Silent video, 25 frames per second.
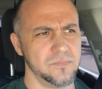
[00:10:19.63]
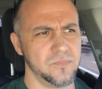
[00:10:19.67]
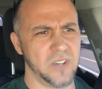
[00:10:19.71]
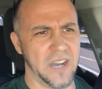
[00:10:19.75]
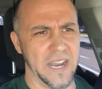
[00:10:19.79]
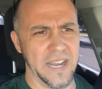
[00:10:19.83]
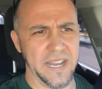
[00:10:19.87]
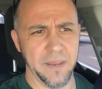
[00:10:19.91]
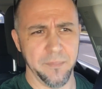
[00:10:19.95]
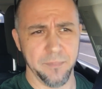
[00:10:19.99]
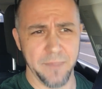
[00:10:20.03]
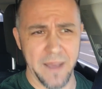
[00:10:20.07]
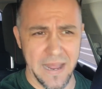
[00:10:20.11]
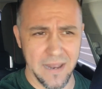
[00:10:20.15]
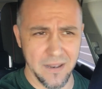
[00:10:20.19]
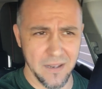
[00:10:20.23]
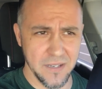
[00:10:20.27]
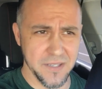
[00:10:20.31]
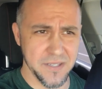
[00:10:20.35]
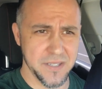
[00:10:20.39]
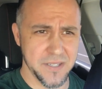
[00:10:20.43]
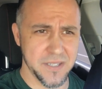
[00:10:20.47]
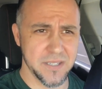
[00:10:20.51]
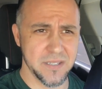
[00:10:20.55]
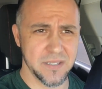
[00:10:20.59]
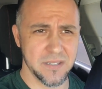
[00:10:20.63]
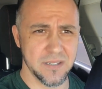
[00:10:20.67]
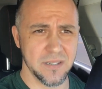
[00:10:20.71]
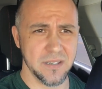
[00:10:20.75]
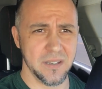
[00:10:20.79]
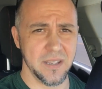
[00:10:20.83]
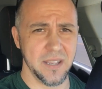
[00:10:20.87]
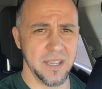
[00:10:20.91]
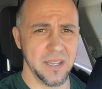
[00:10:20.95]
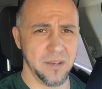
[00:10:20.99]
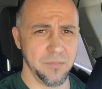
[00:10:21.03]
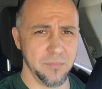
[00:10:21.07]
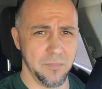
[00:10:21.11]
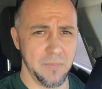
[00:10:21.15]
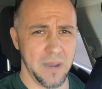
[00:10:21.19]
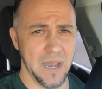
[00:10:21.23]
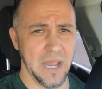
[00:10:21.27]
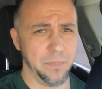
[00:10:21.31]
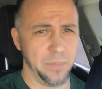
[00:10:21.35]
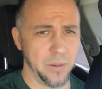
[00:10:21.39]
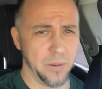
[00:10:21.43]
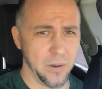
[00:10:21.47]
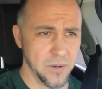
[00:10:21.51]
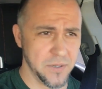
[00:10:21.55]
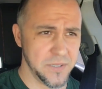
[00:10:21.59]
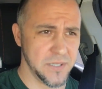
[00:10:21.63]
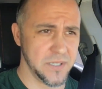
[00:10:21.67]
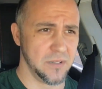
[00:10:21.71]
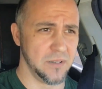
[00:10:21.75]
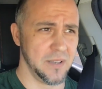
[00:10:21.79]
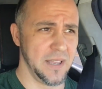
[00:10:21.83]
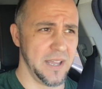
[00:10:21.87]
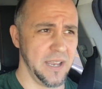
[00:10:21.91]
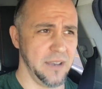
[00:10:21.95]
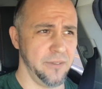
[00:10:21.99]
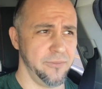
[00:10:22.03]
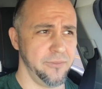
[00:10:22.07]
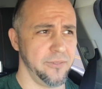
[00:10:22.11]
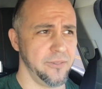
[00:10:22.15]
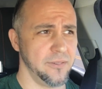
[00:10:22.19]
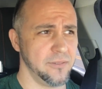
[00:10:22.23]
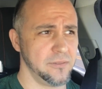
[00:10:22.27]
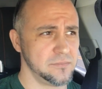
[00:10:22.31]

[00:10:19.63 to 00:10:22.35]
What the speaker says: Finding balance in my personal life.